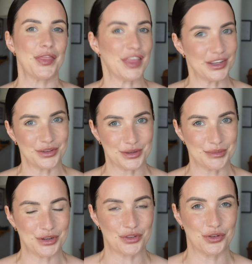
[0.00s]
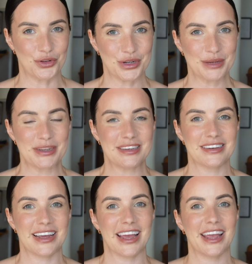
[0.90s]
Thank you so much for joining me
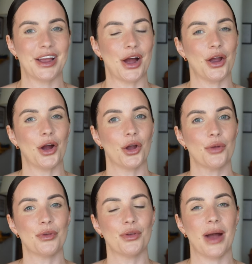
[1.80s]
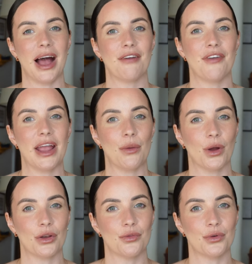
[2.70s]
today. I hope you have a
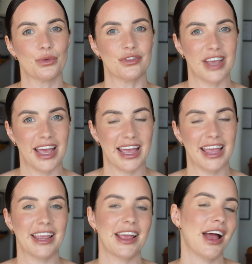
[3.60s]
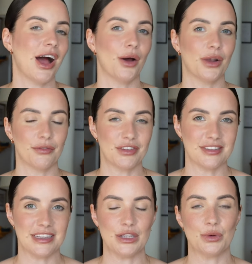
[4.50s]
wonderful day. I'd love to
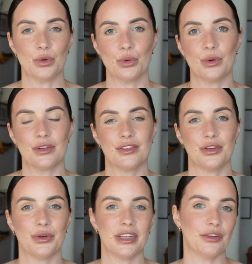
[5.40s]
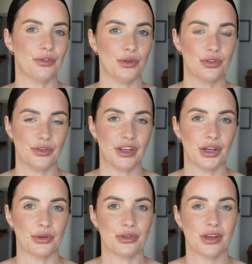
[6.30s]
see you all soon in a future
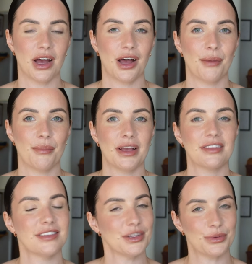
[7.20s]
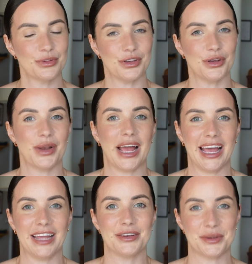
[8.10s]
video to come. See you all soon
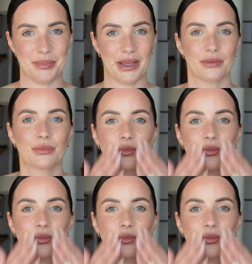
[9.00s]
and goodbye.